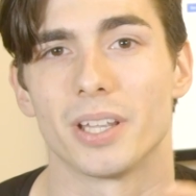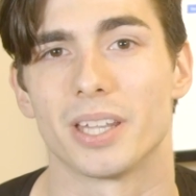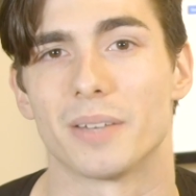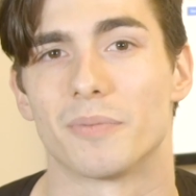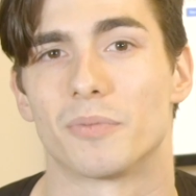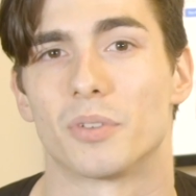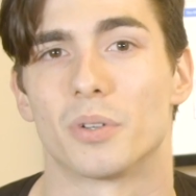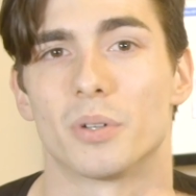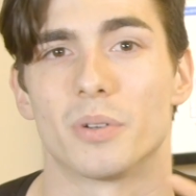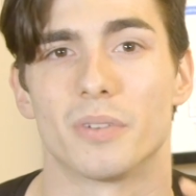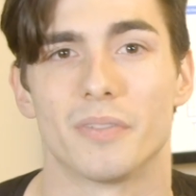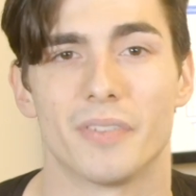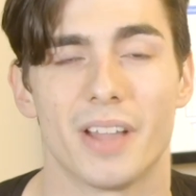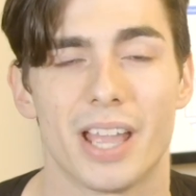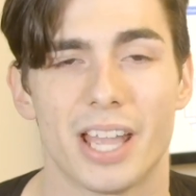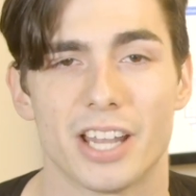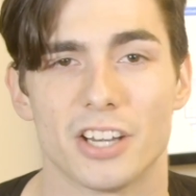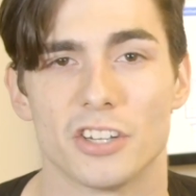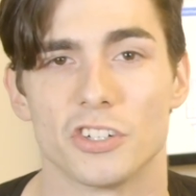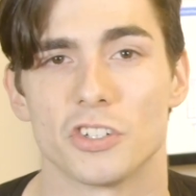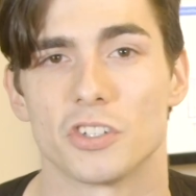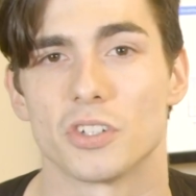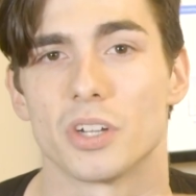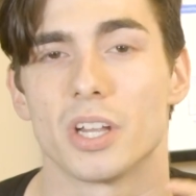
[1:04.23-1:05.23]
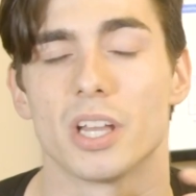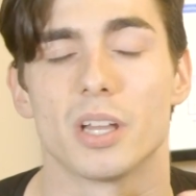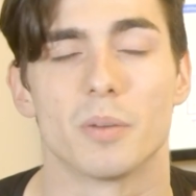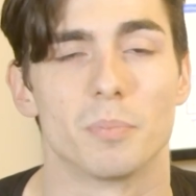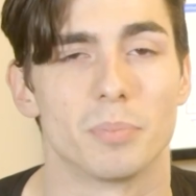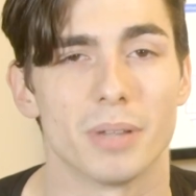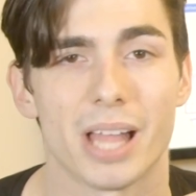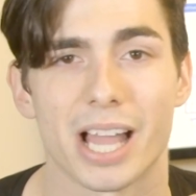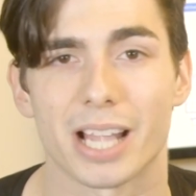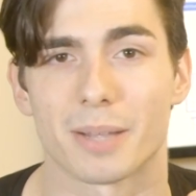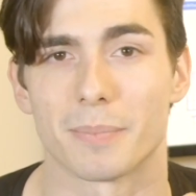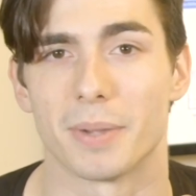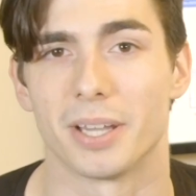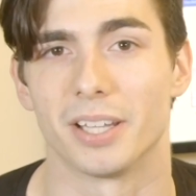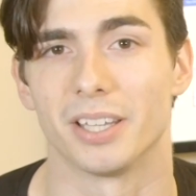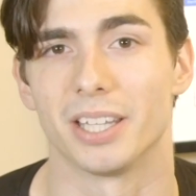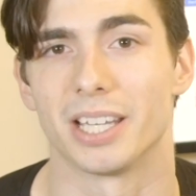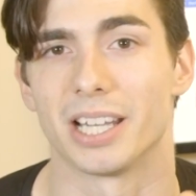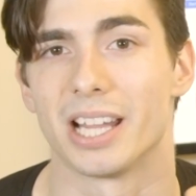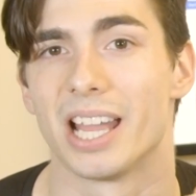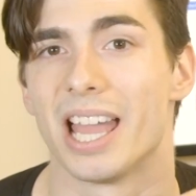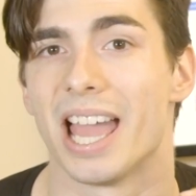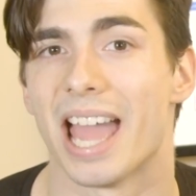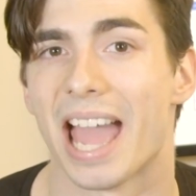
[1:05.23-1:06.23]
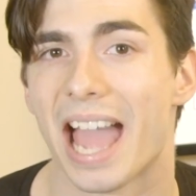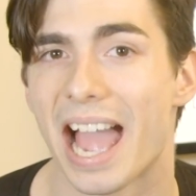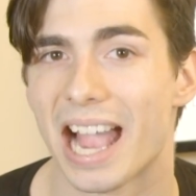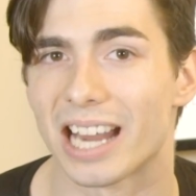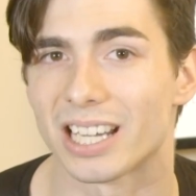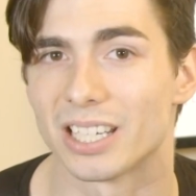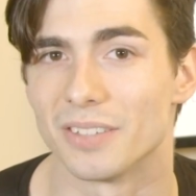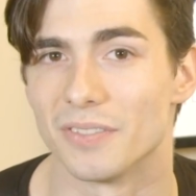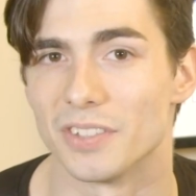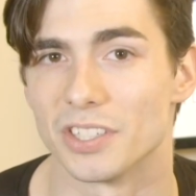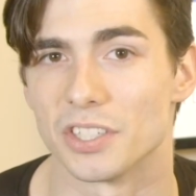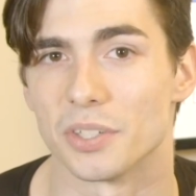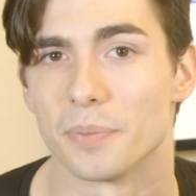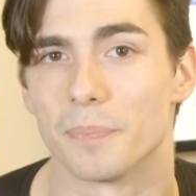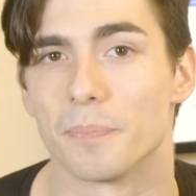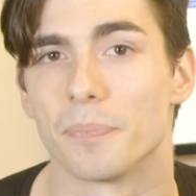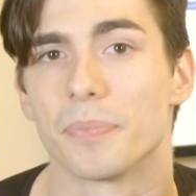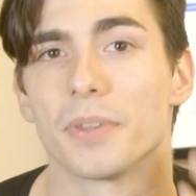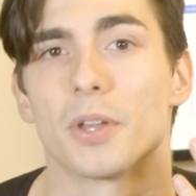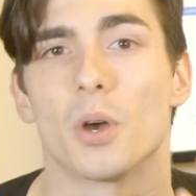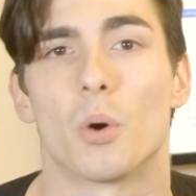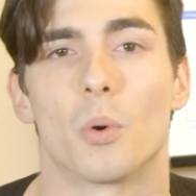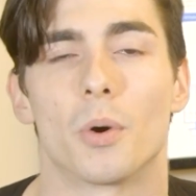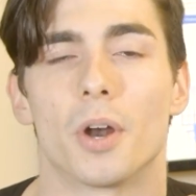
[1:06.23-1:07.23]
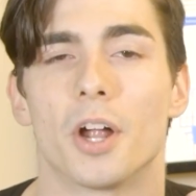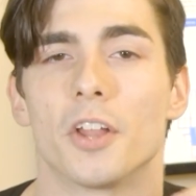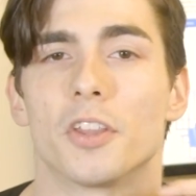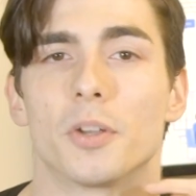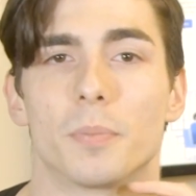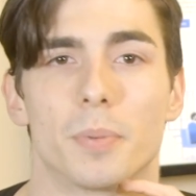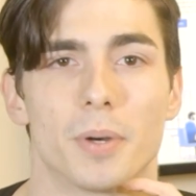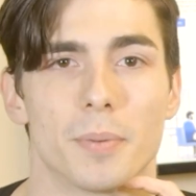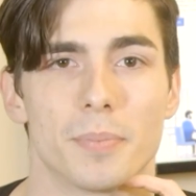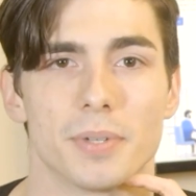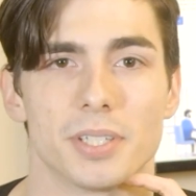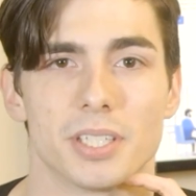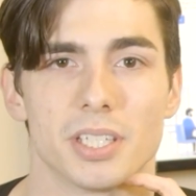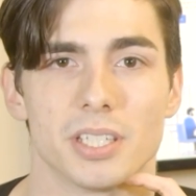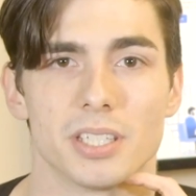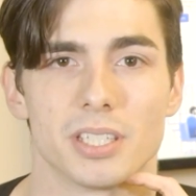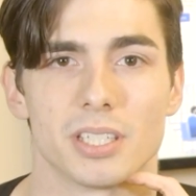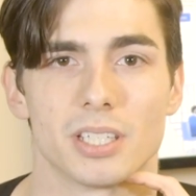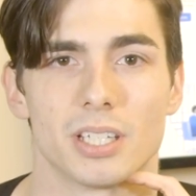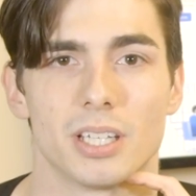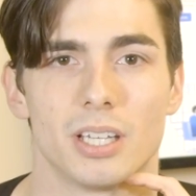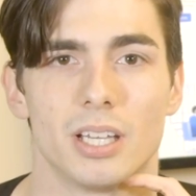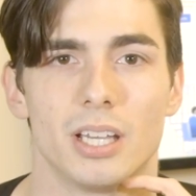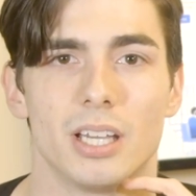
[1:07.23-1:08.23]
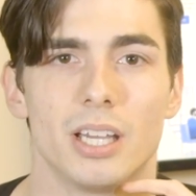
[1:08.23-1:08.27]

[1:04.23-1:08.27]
them for revenge, blackmailing, hacktivism, or other purposes.